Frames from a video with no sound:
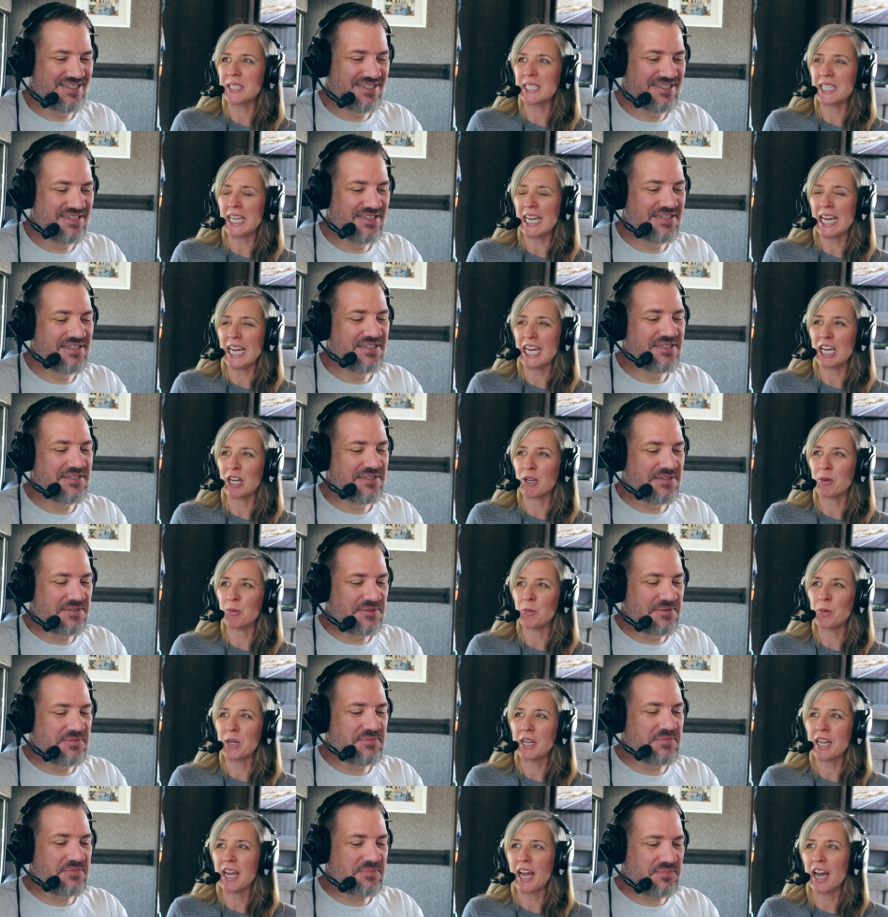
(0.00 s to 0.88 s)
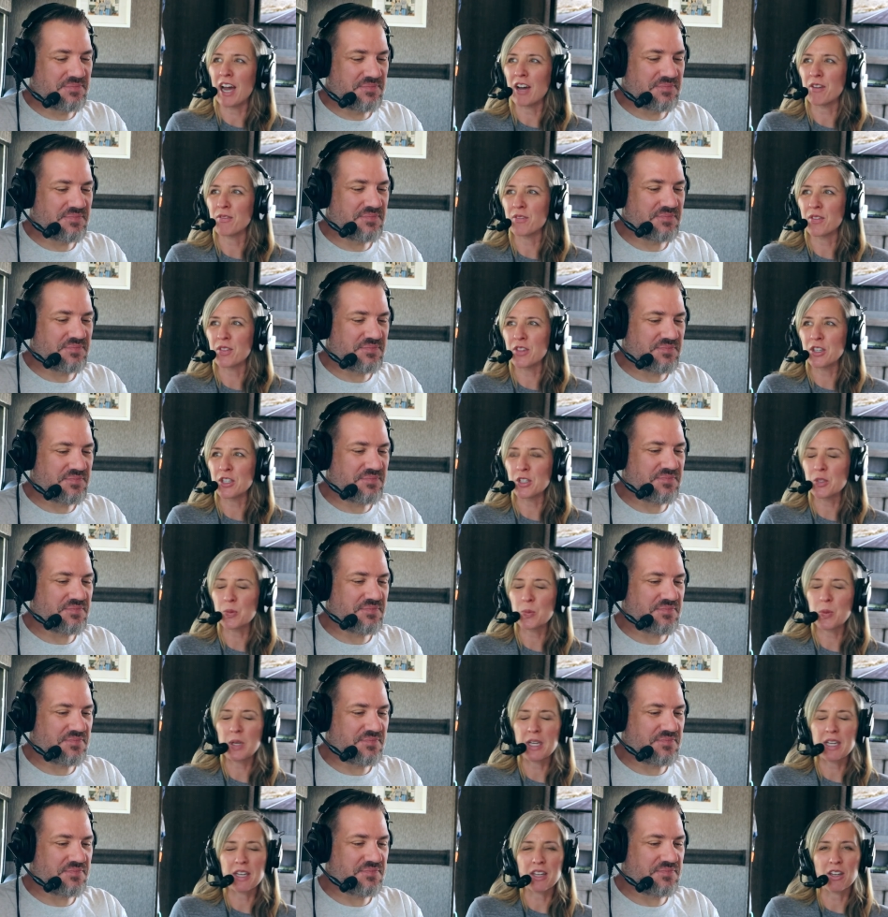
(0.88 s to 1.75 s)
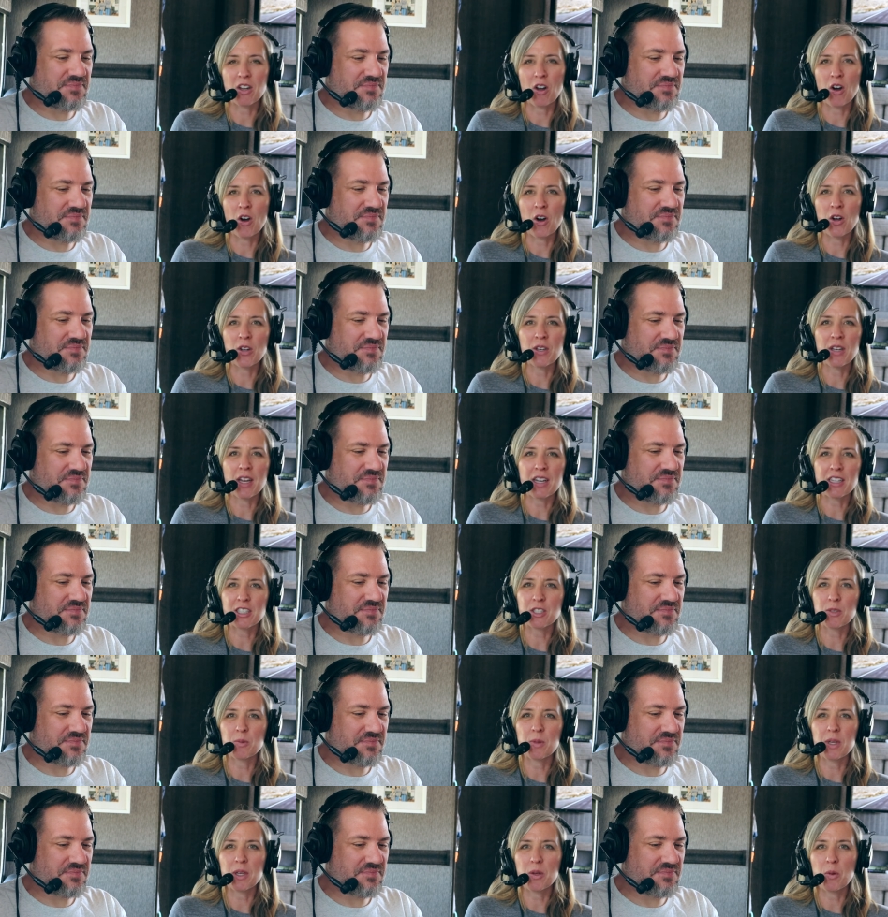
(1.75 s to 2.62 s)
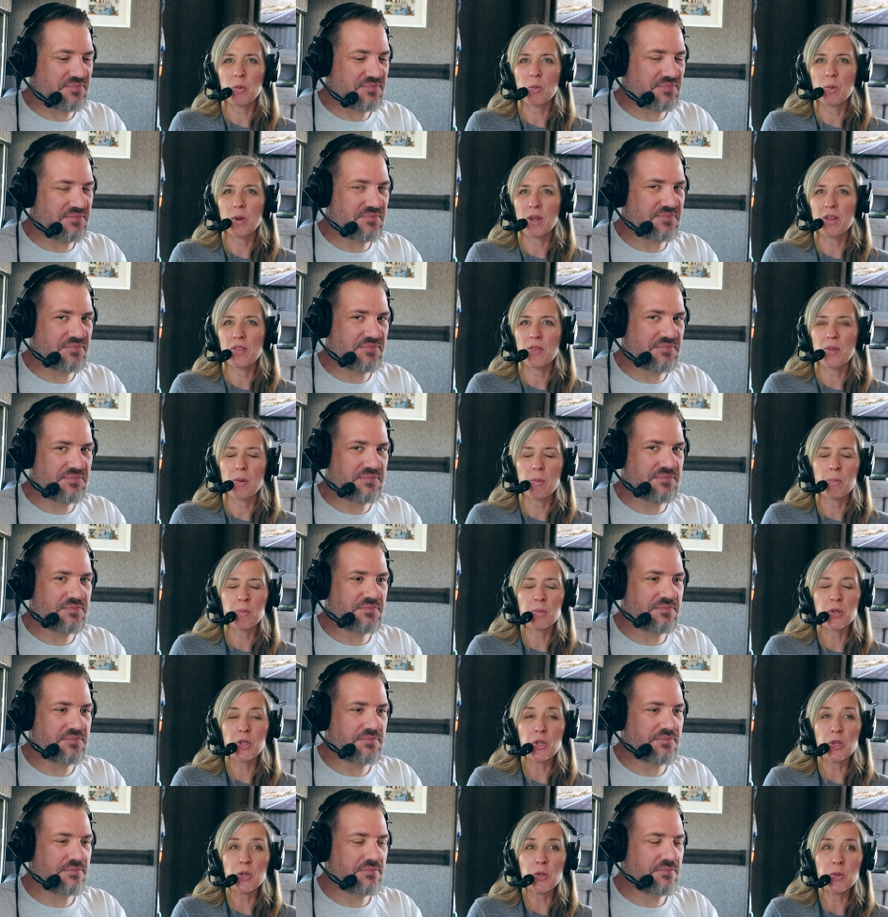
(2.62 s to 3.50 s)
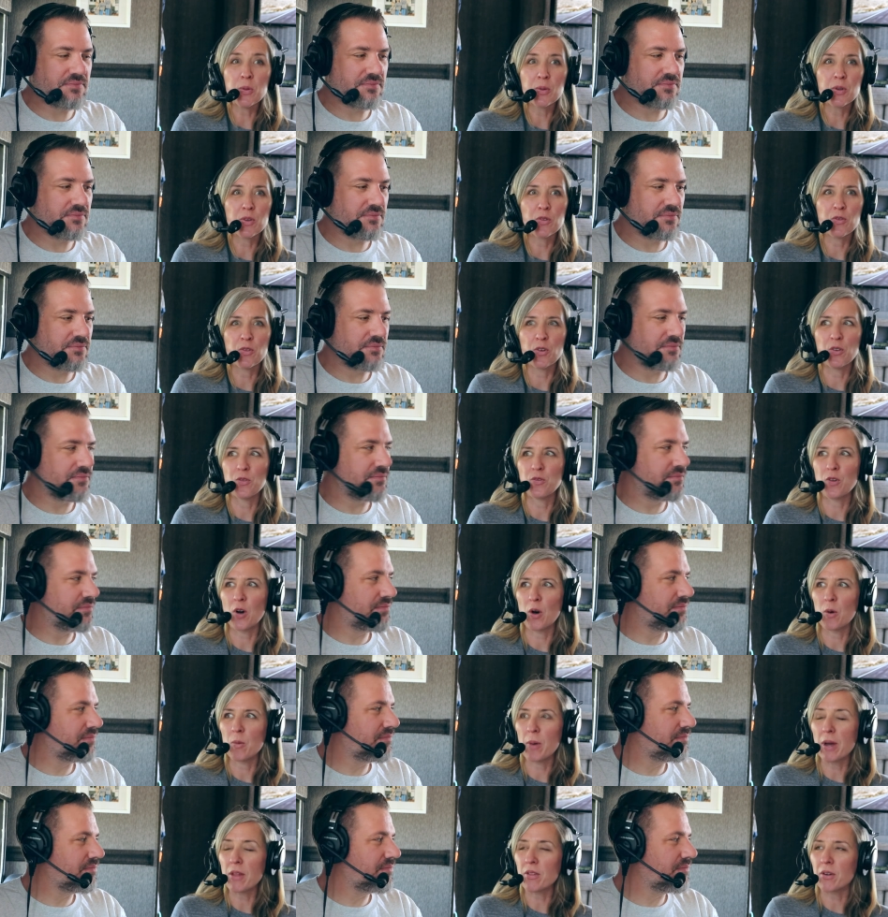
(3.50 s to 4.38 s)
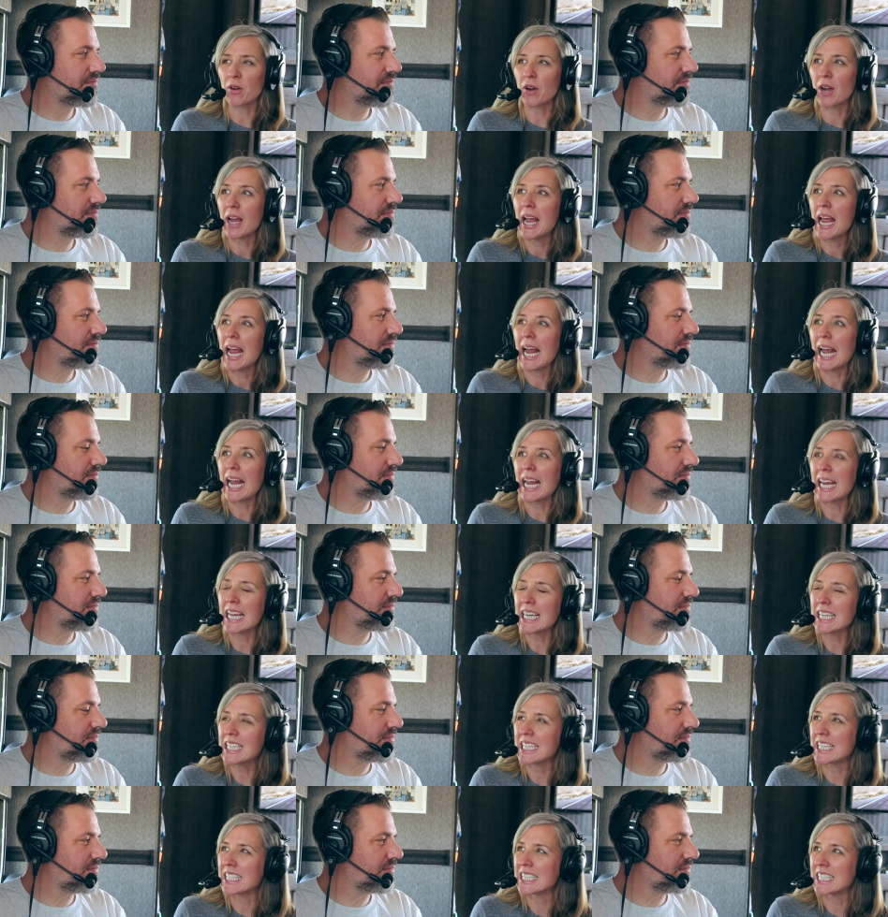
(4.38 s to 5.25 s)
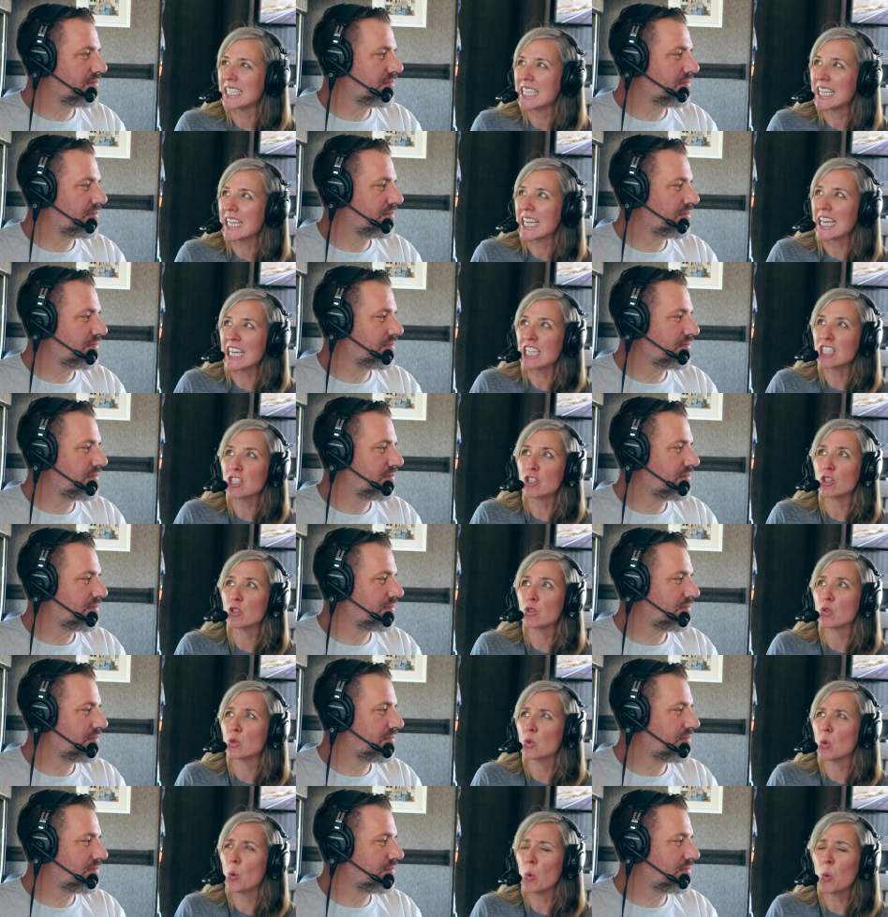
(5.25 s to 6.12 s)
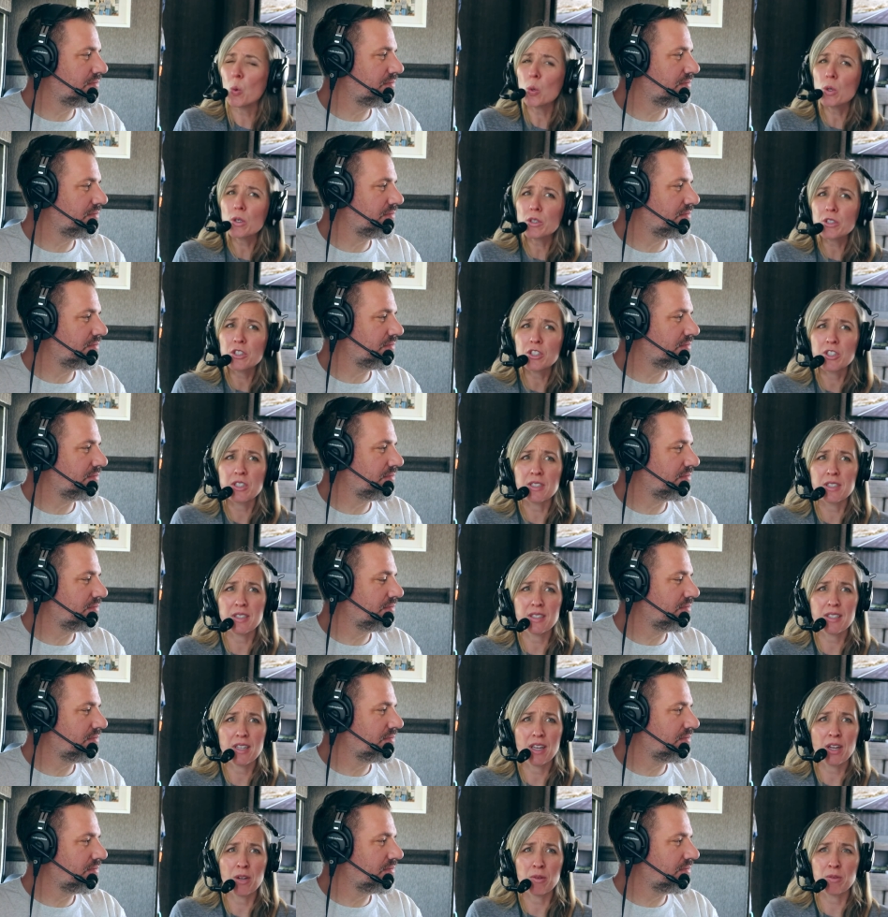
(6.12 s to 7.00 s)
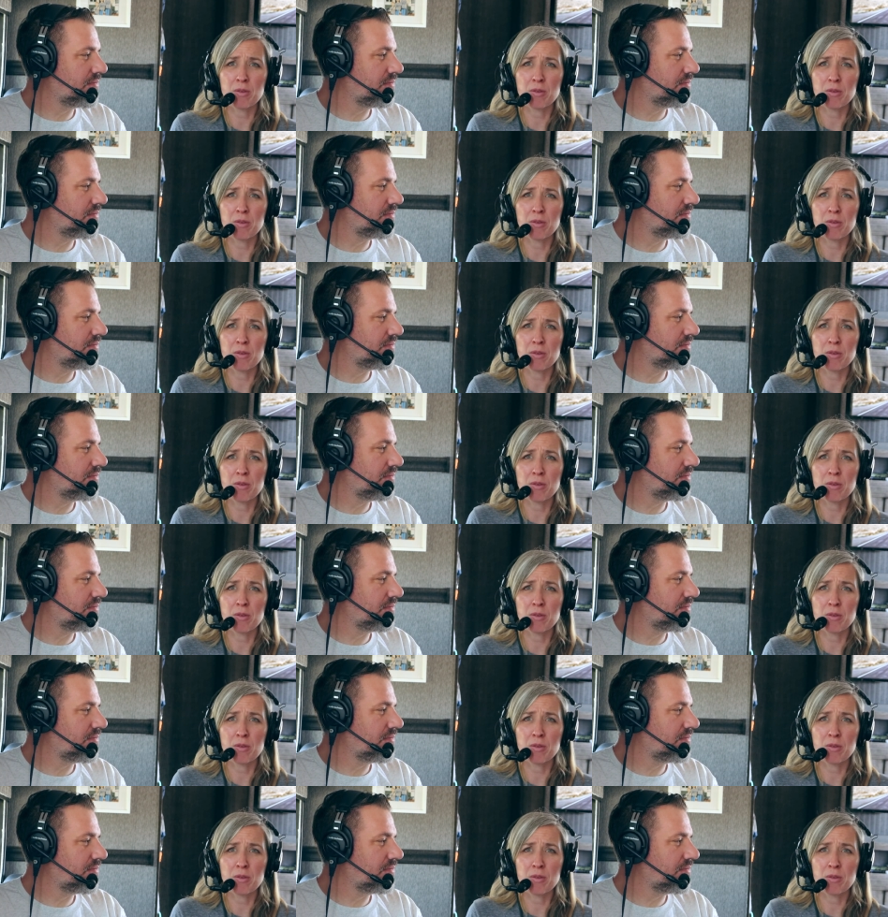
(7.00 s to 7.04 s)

Speaker 1: today we have this week and all next week with beautiful fall weather and it's gorgeous